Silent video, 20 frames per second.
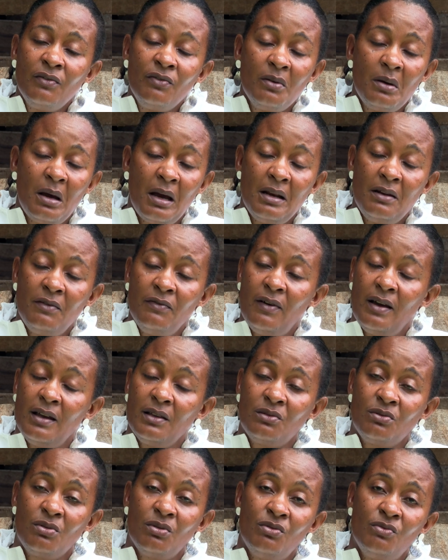you
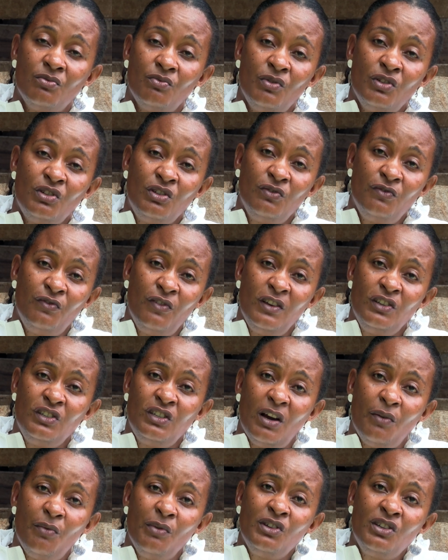advice on which
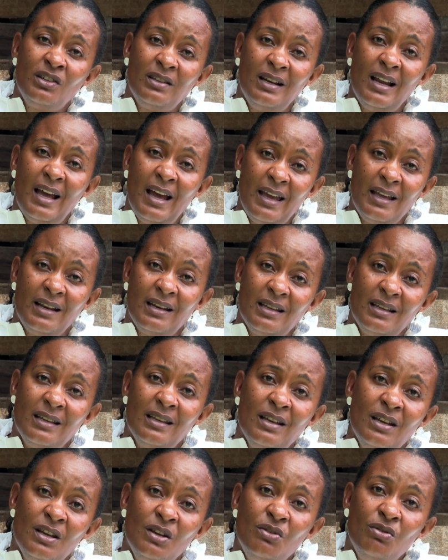venture, which line
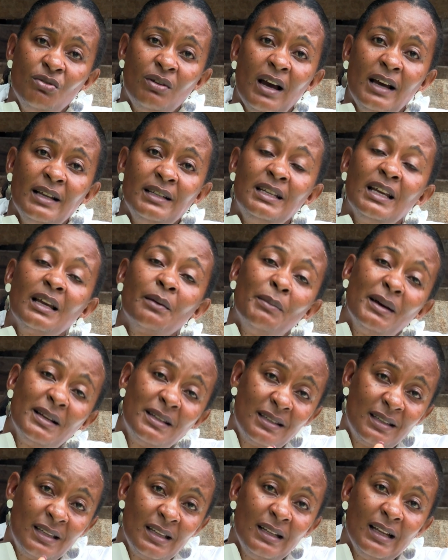you can take, but
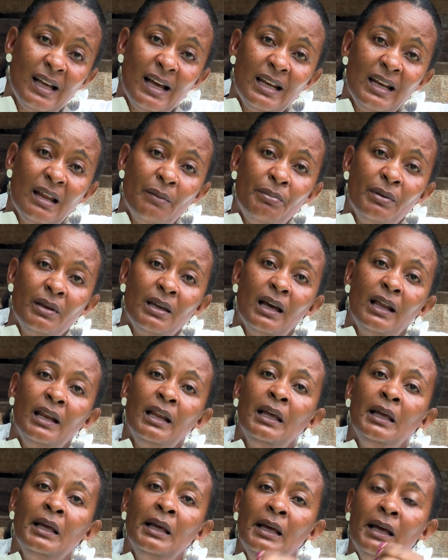still under piggery,
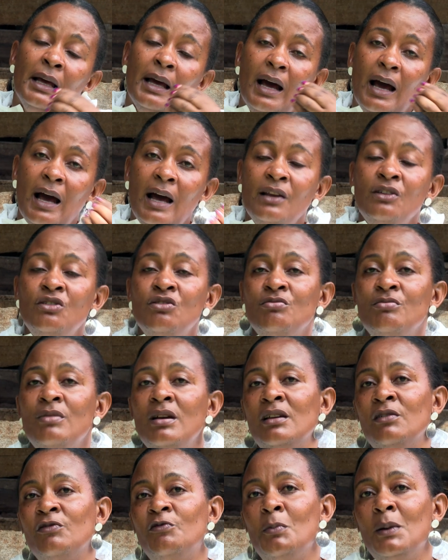and you
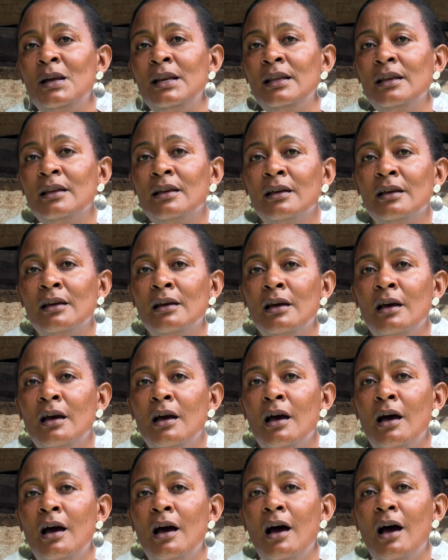make money,
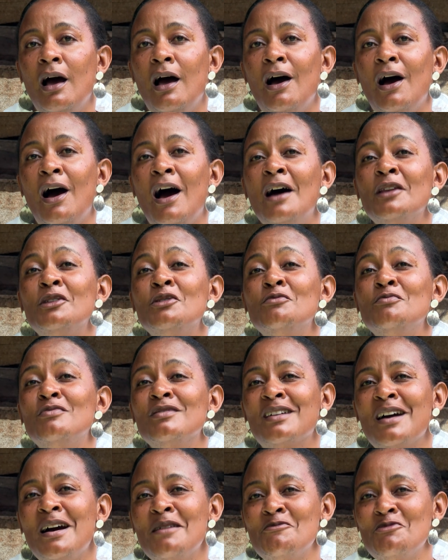and you
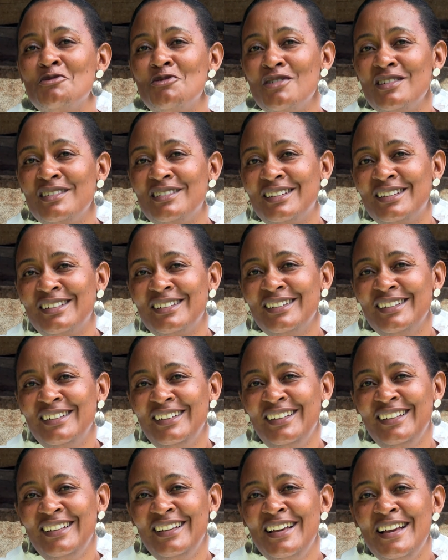become rich.
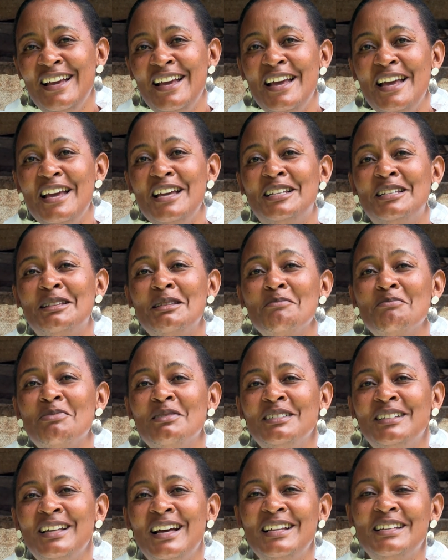It's
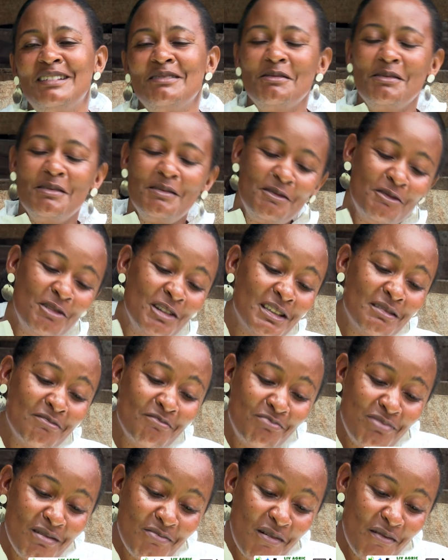important to rich
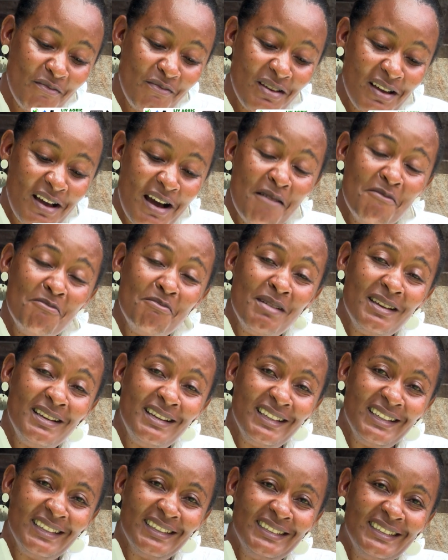people become
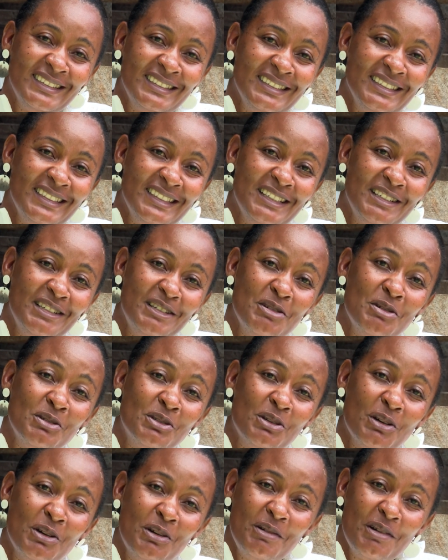many,
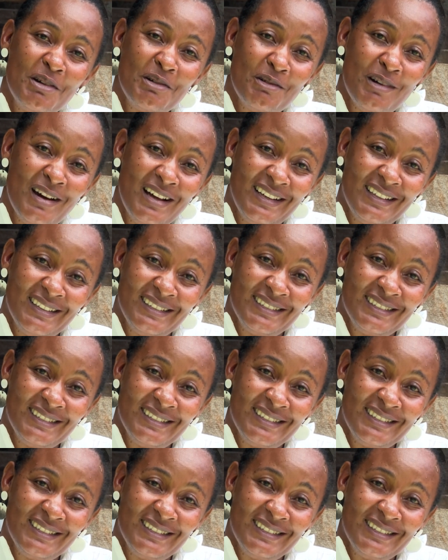not only one.